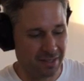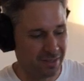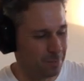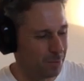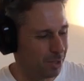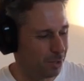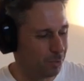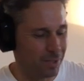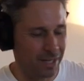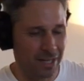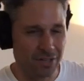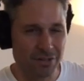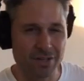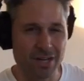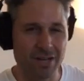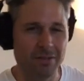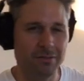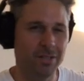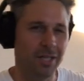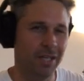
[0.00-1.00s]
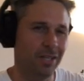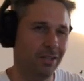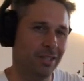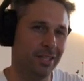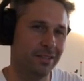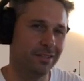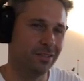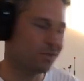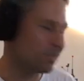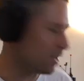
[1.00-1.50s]
but when I travel, I don't
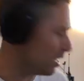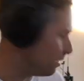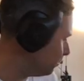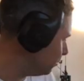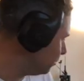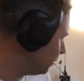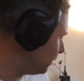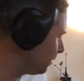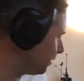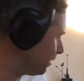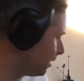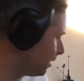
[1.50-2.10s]
like to travel with